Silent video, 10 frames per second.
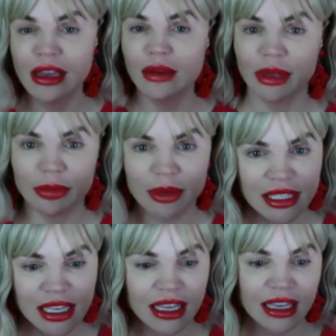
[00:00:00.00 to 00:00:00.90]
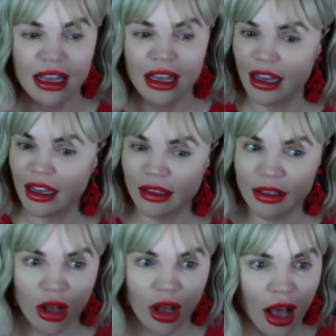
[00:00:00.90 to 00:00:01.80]
PPC,
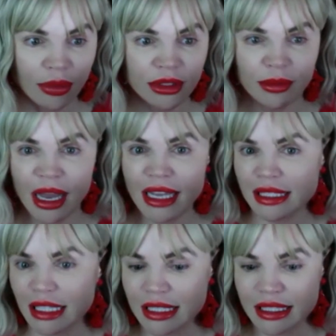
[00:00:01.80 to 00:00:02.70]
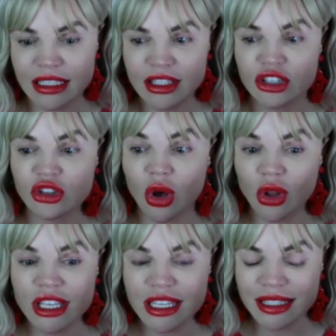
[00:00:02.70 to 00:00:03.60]
optimized listings. There's all
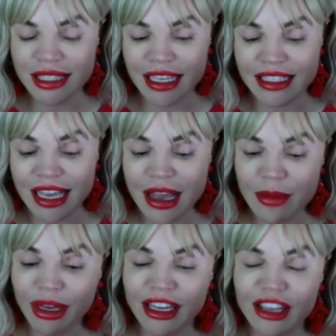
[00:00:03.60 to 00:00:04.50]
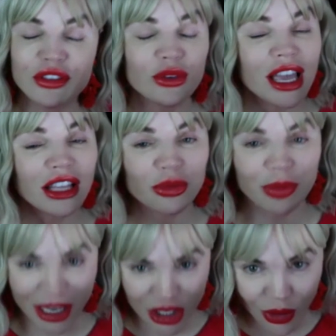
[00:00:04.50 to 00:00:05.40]
these things. But if you get to
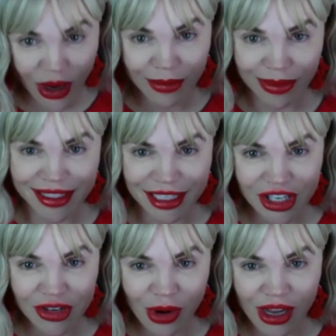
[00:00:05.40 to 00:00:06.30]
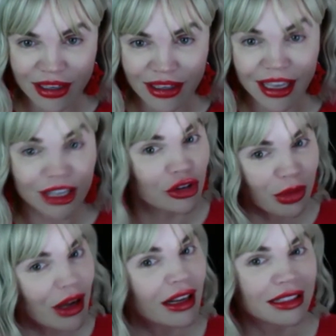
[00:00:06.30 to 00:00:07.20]
page one, position one, and your
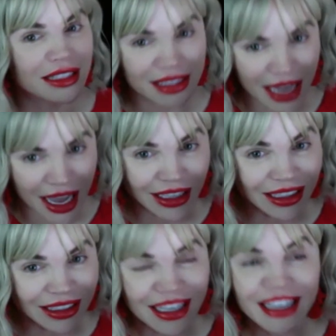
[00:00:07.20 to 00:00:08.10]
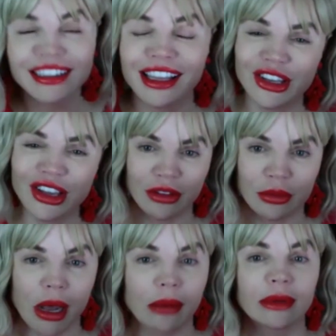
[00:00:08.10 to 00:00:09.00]
product is not good, then you have a
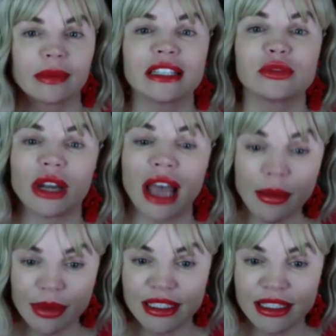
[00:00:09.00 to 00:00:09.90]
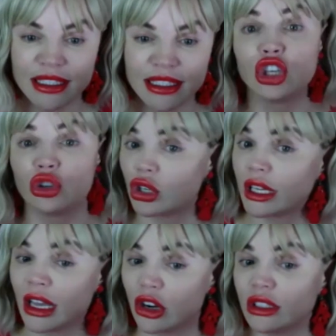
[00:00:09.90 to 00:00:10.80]
problem. Because what happens is you're going to
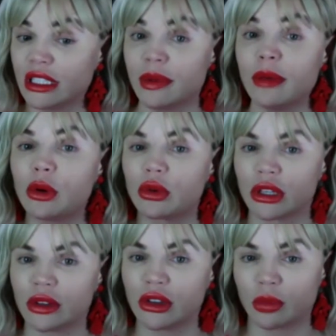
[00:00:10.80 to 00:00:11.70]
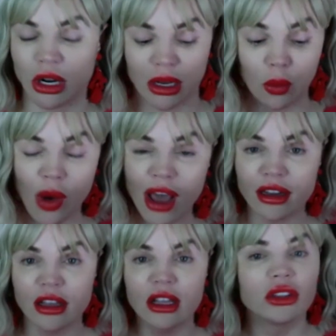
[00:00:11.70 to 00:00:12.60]
get all these people ordering your product. One,
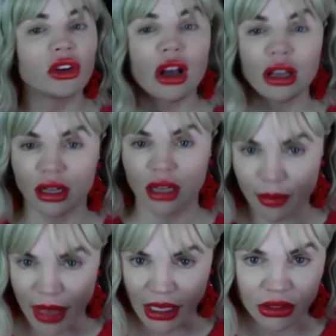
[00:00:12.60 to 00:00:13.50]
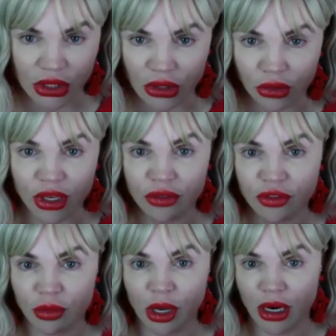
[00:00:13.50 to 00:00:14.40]
they're not going to come back to you if your
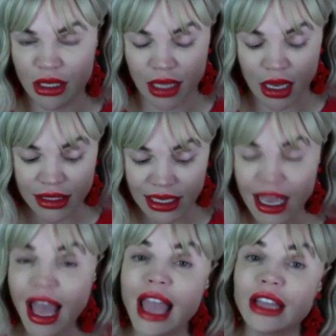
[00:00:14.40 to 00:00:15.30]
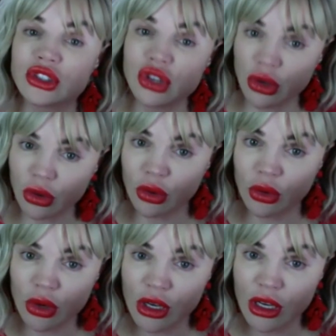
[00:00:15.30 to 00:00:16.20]
product sucks. And two,
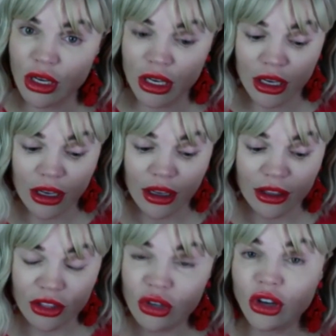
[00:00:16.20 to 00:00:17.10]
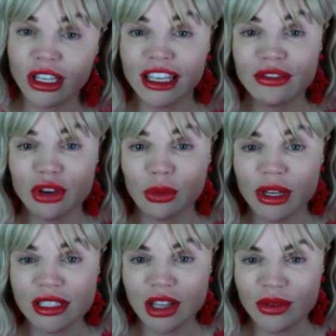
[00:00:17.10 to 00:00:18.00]
they're going to give you a
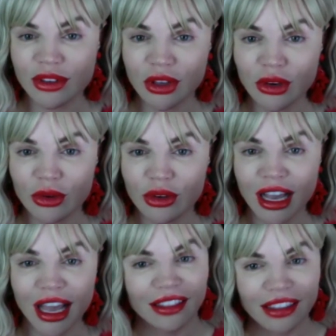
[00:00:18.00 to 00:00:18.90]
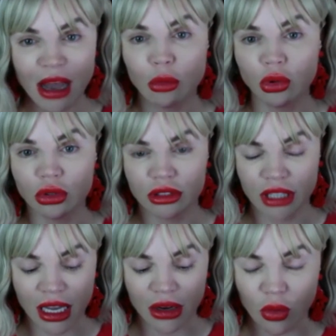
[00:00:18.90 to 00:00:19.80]
1-star review. And that will
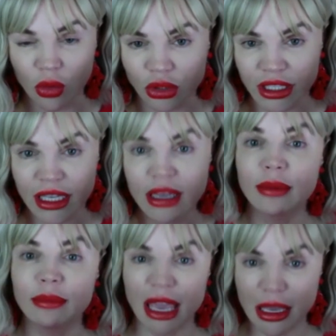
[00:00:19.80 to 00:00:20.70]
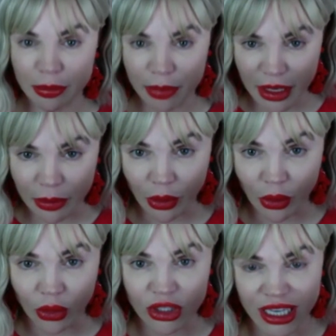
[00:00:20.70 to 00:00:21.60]
not only make
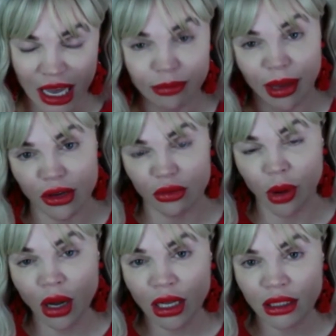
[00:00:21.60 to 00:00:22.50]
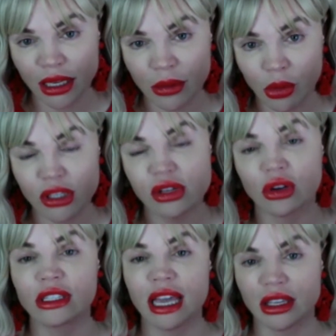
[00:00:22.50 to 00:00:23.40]
people not buy your product anymore, it's going to
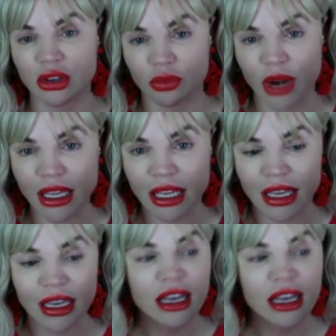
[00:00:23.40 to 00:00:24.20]
tank your ranking.